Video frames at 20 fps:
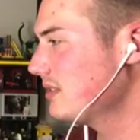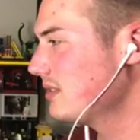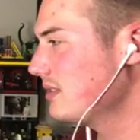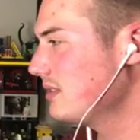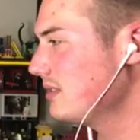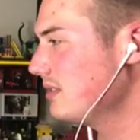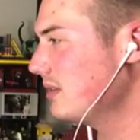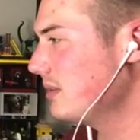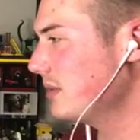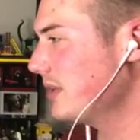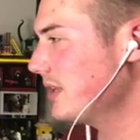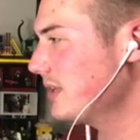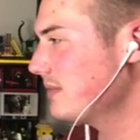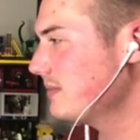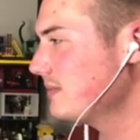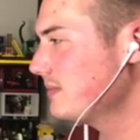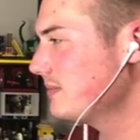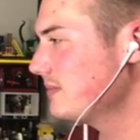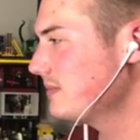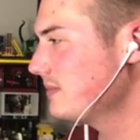Oh yeah,
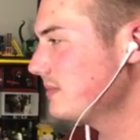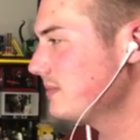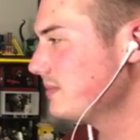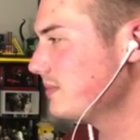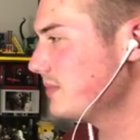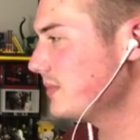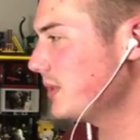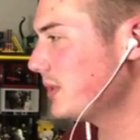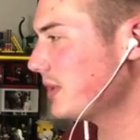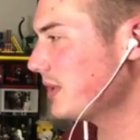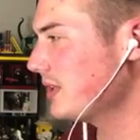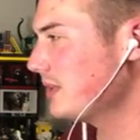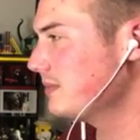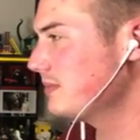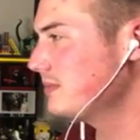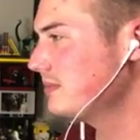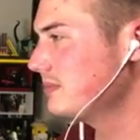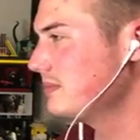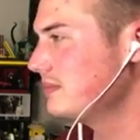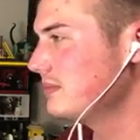okay.
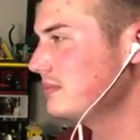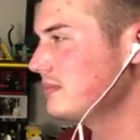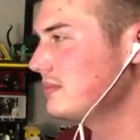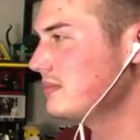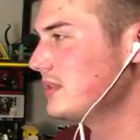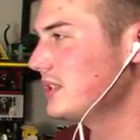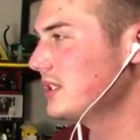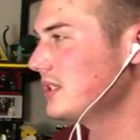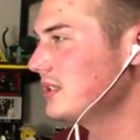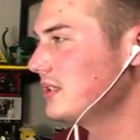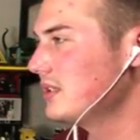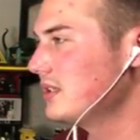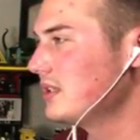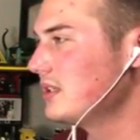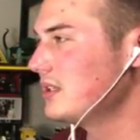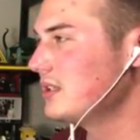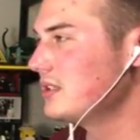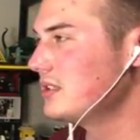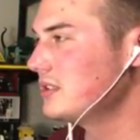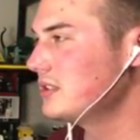
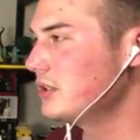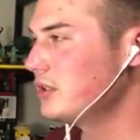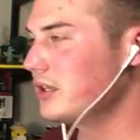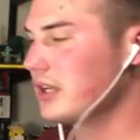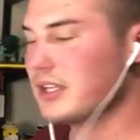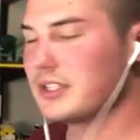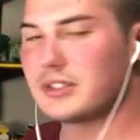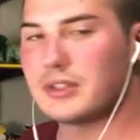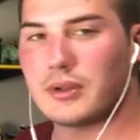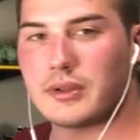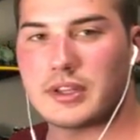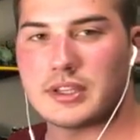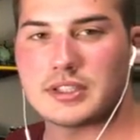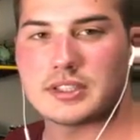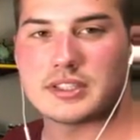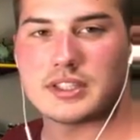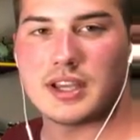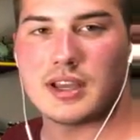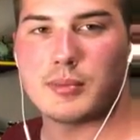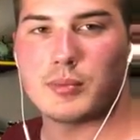Did you guys know that
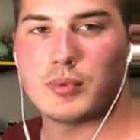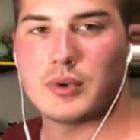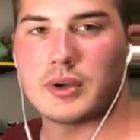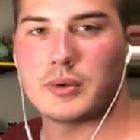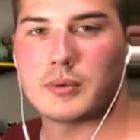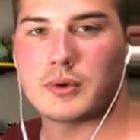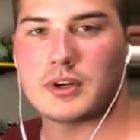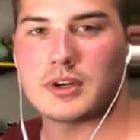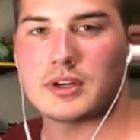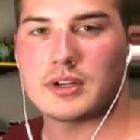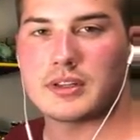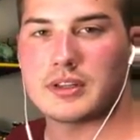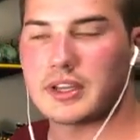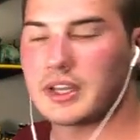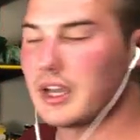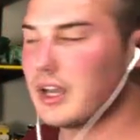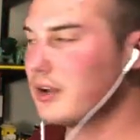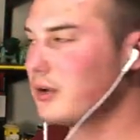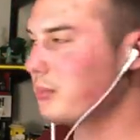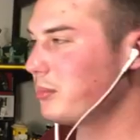Sam Witwer, the
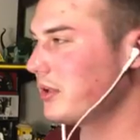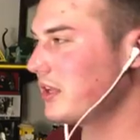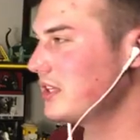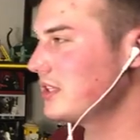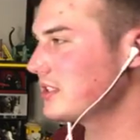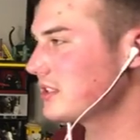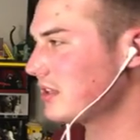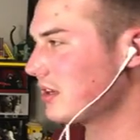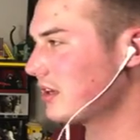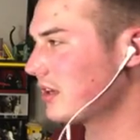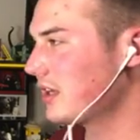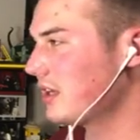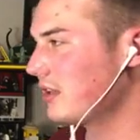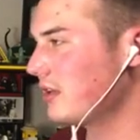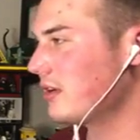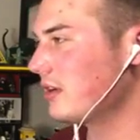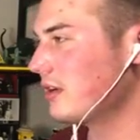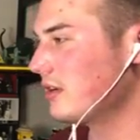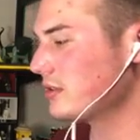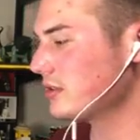guy who played Starkiller,
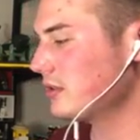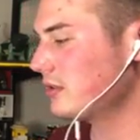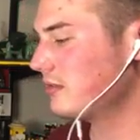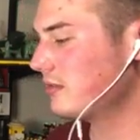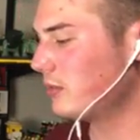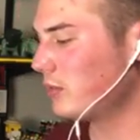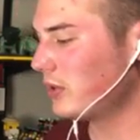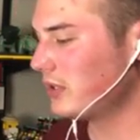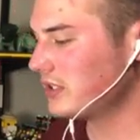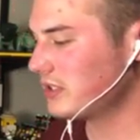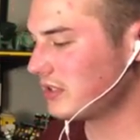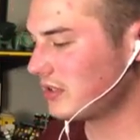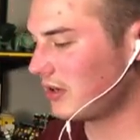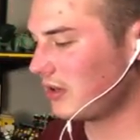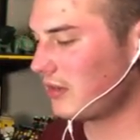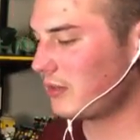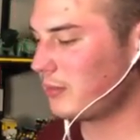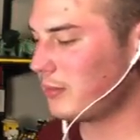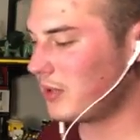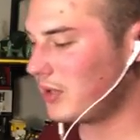also voiced Darth
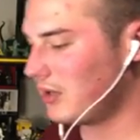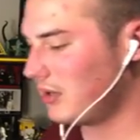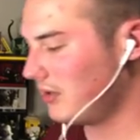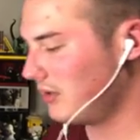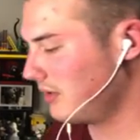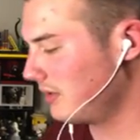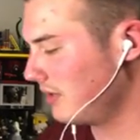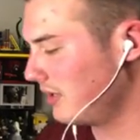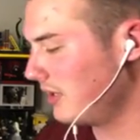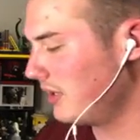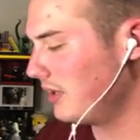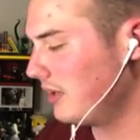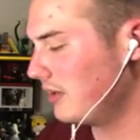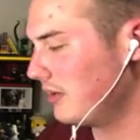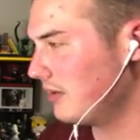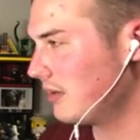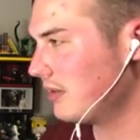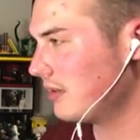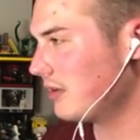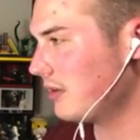Maul
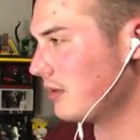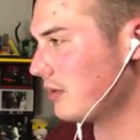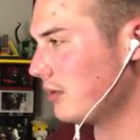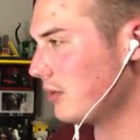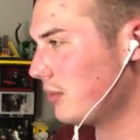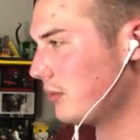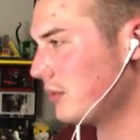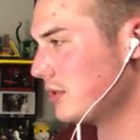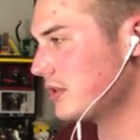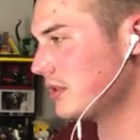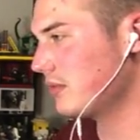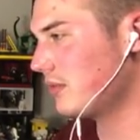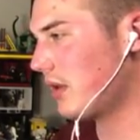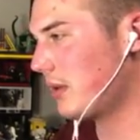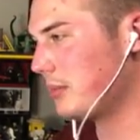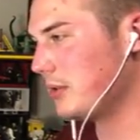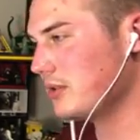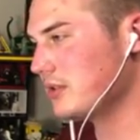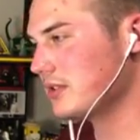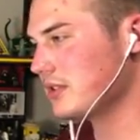in the Clone Wars and
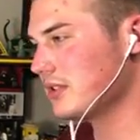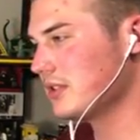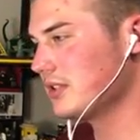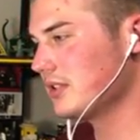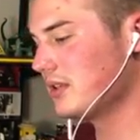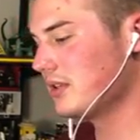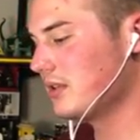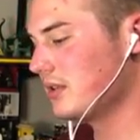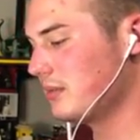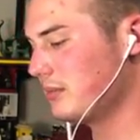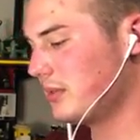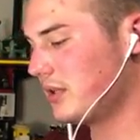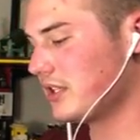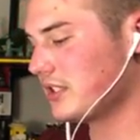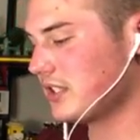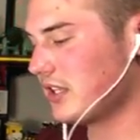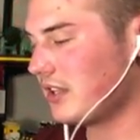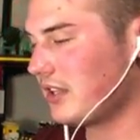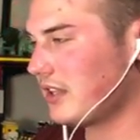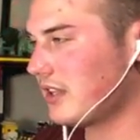Rebels? Because I
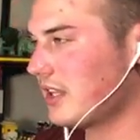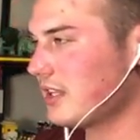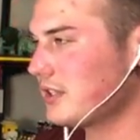think that's